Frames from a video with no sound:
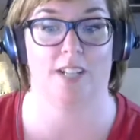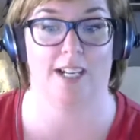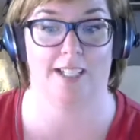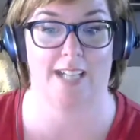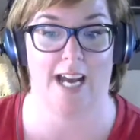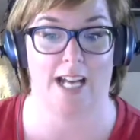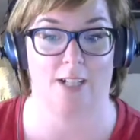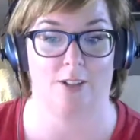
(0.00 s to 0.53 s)

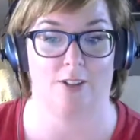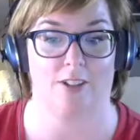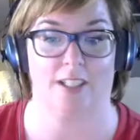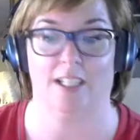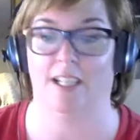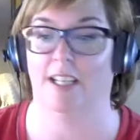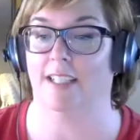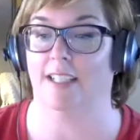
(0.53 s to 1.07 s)
category.
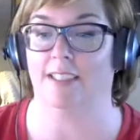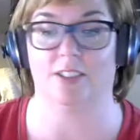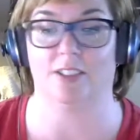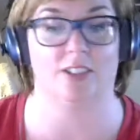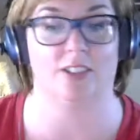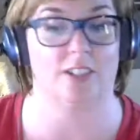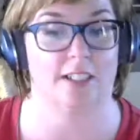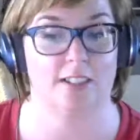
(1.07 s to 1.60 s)
It's
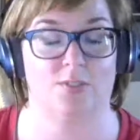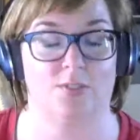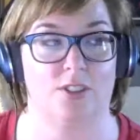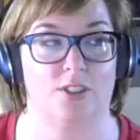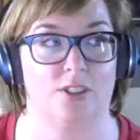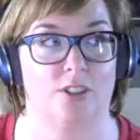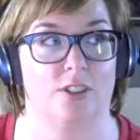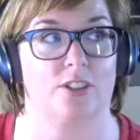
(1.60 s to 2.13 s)
just for
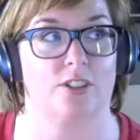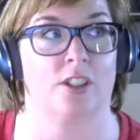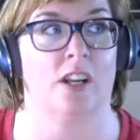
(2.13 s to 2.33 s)
search.